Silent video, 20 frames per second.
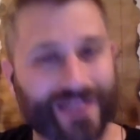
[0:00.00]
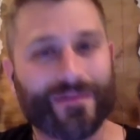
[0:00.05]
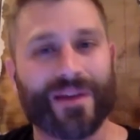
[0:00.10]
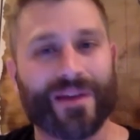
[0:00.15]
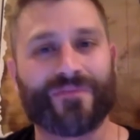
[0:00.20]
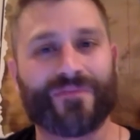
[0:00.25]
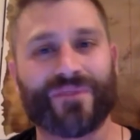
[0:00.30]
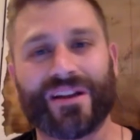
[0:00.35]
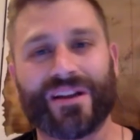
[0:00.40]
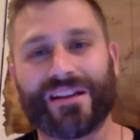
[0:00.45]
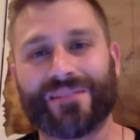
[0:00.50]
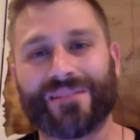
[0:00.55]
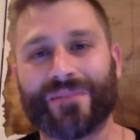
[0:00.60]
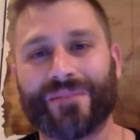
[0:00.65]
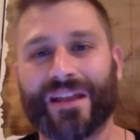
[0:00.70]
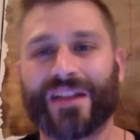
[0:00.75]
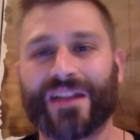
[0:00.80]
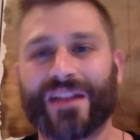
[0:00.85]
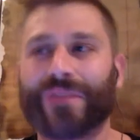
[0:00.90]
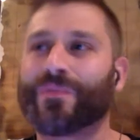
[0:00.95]
of my friend he
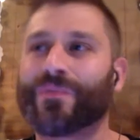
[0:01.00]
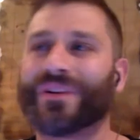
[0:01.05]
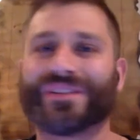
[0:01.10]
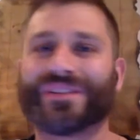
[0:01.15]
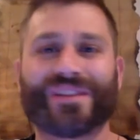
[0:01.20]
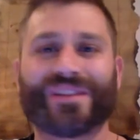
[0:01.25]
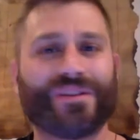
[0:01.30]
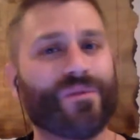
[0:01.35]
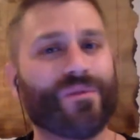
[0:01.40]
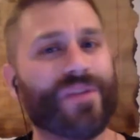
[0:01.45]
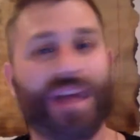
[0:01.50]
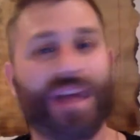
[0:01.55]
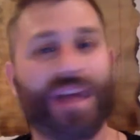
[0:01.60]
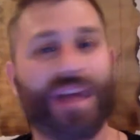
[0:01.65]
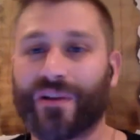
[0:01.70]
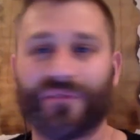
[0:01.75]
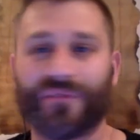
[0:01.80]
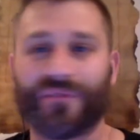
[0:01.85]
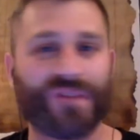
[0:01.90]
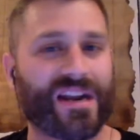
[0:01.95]
made a good point. He's like, you
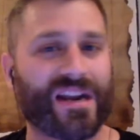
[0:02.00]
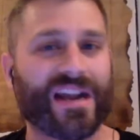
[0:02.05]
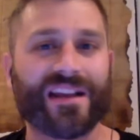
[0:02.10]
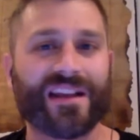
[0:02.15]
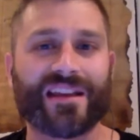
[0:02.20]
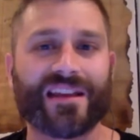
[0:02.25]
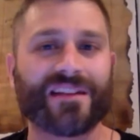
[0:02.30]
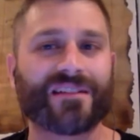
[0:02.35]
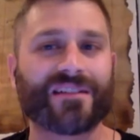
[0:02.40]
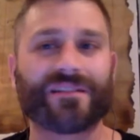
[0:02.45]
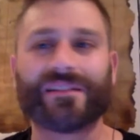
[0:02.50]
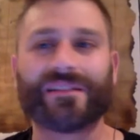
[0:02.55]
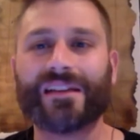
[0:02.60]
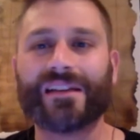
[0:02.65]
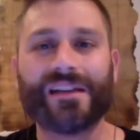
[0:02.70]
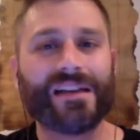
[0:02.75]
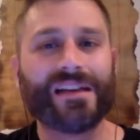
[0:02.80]
never have read on Kindle.